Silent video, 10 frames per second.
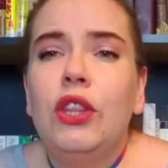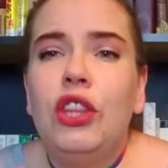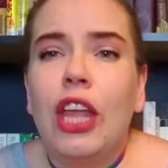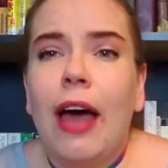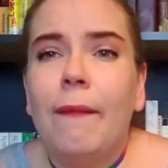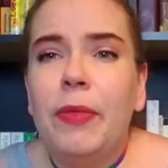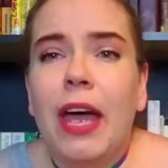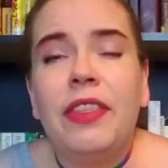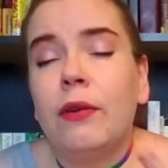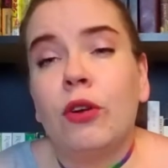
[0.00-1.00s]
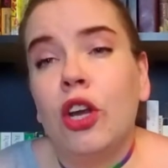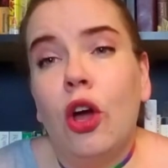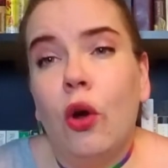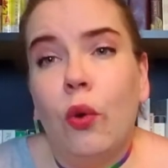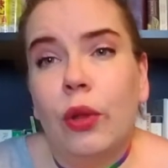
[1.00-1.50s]
That uh, there were
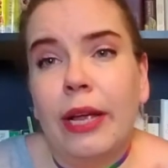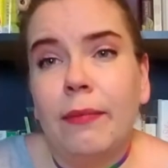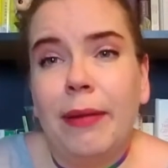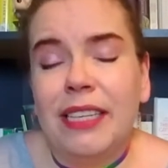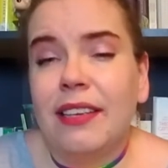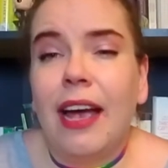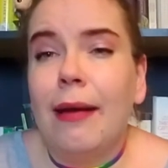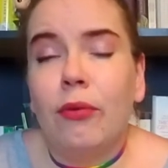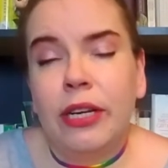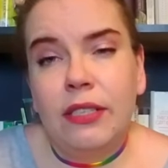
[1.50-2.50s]
no like basically high points